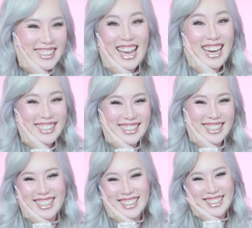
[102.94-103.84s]
Thanks.
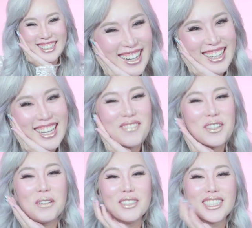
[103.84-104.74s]
I'm
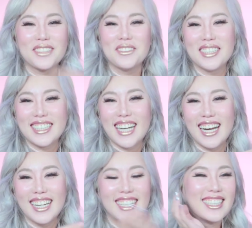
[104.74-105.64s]
conversing with this
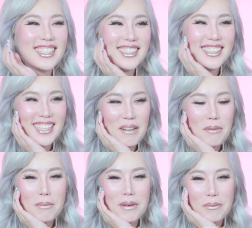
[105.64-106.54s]
guy. I
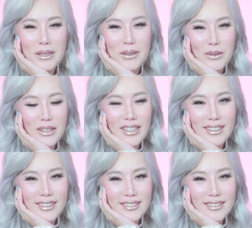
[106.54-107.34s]
might be a bit lonely.